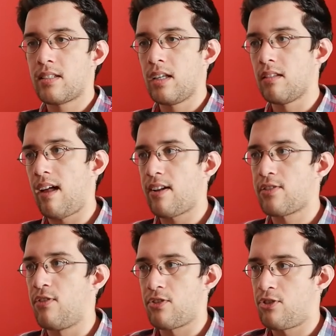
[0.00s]
Gildarts
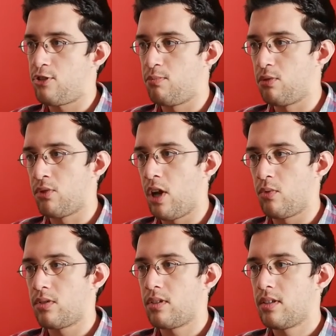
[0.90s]
versus Blue
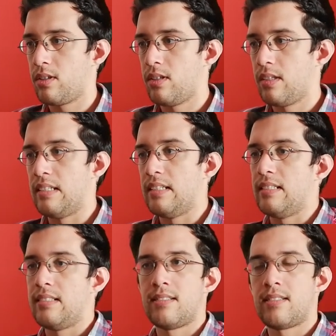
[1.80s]
Note.
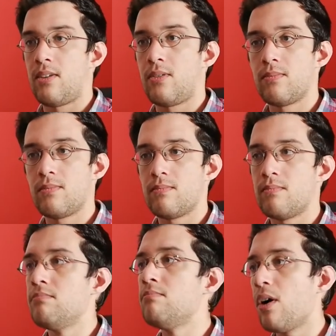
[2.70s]
So
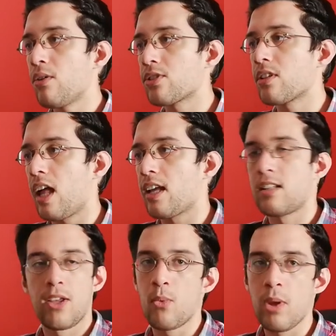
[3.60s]
most
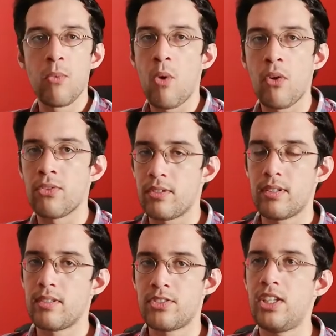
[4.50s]
likely we won't
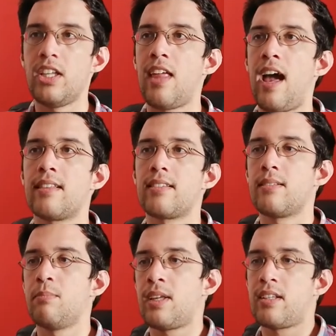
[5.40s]
see that
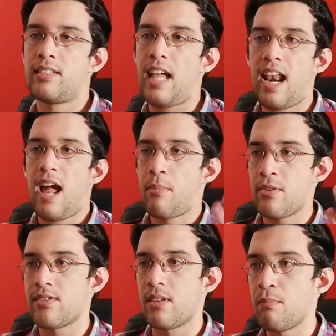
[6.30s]
because that
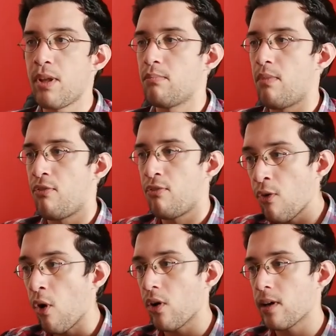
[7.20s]
happens a bit
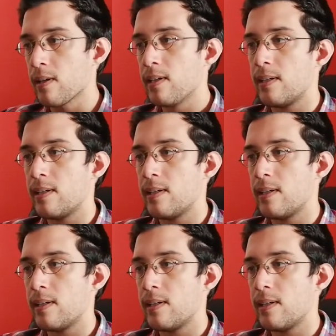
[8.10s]
before